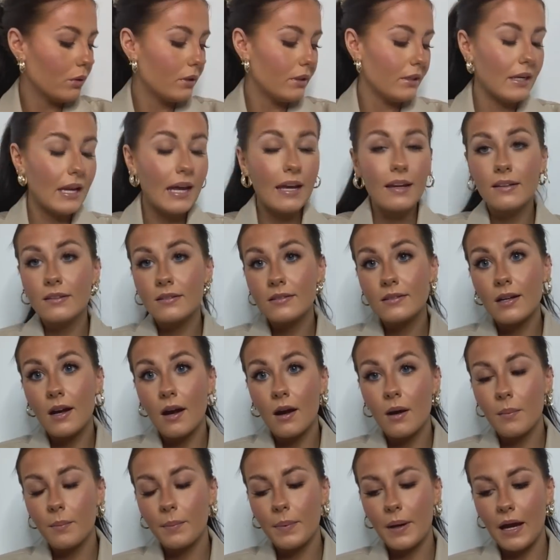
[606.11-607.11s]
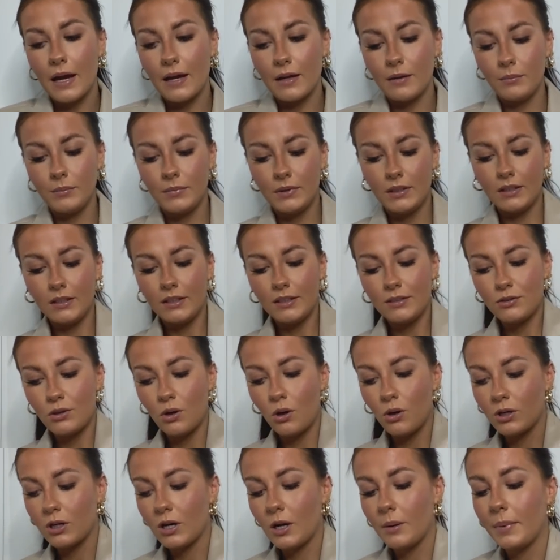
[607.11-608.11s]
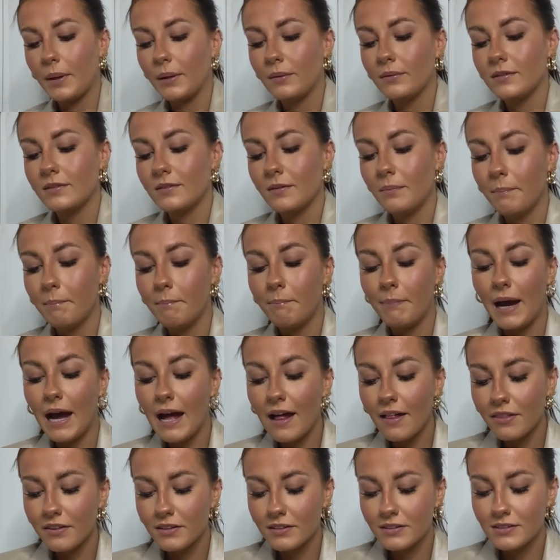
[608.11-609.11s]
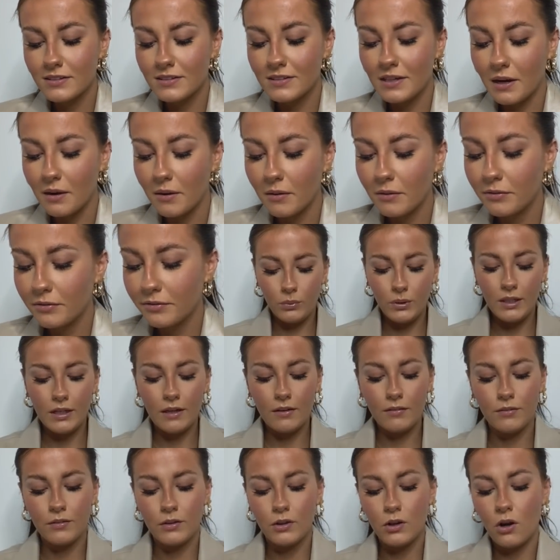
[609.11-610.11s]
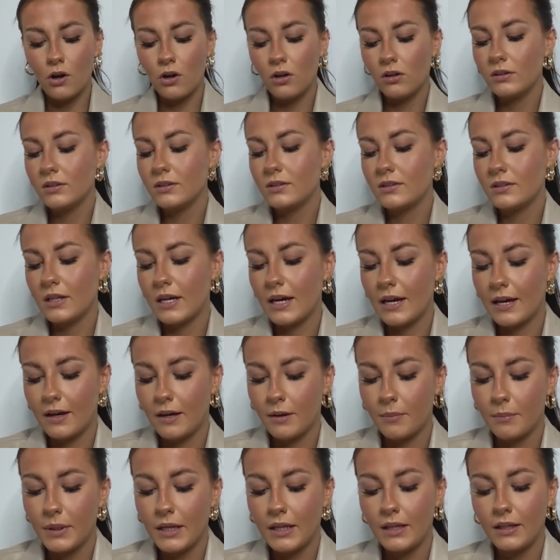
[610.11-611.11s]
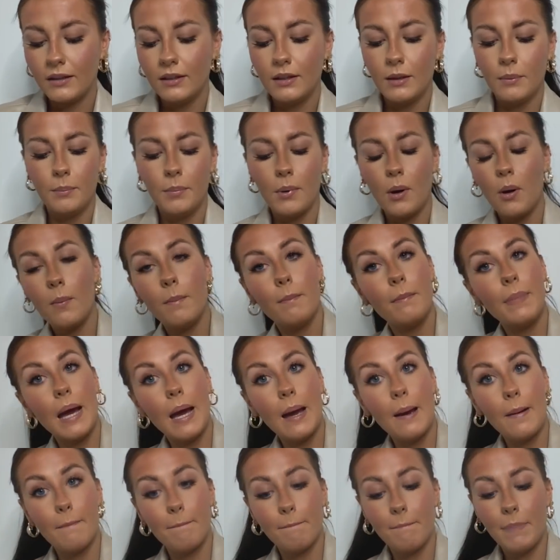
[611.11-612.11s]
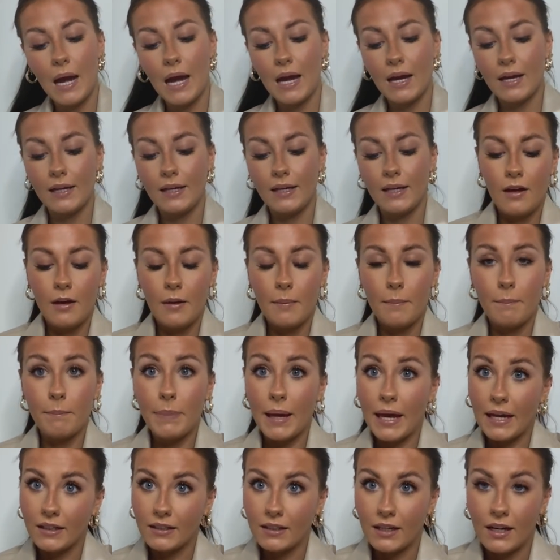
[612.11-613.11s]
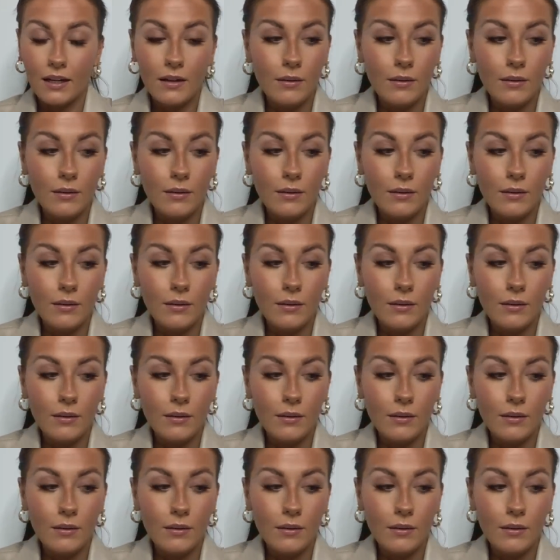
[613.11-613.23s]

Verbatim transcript: next up, I'm going to talk about some bath stuff. We have got um, La Bomba by Becca.